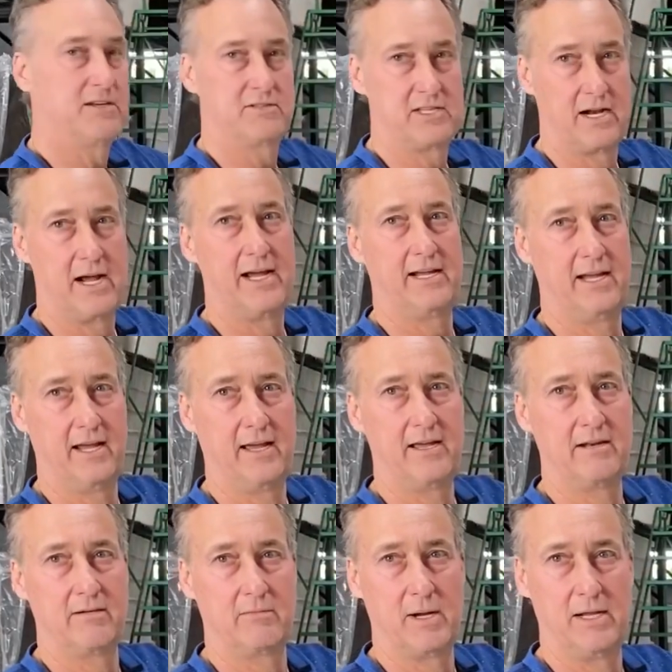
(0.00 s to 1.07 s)
that I get,
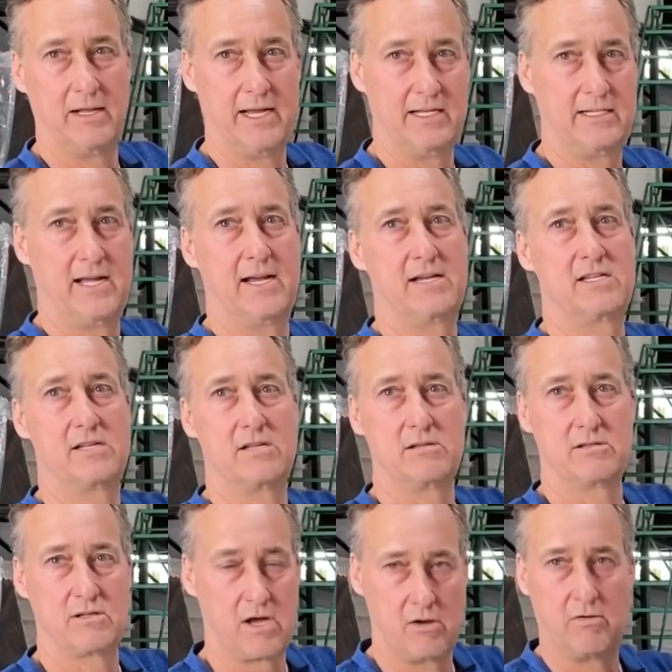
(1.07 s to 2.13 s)
my latex and
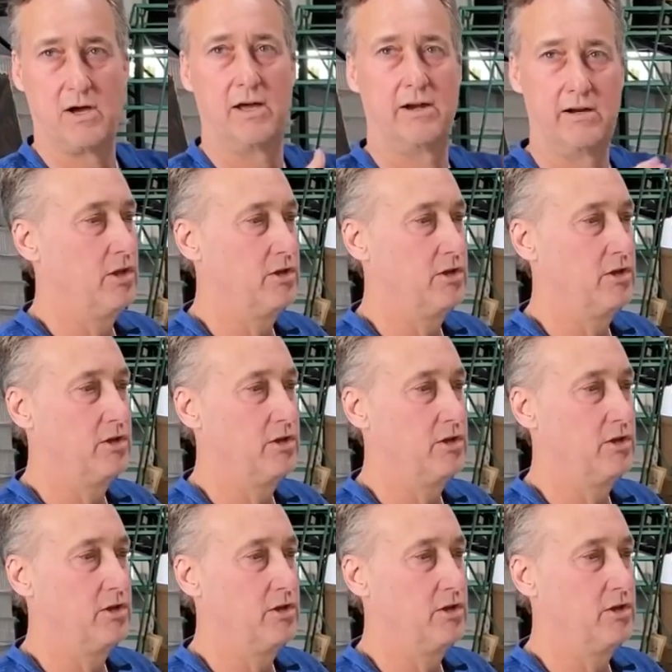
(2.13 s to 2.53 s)
salt water,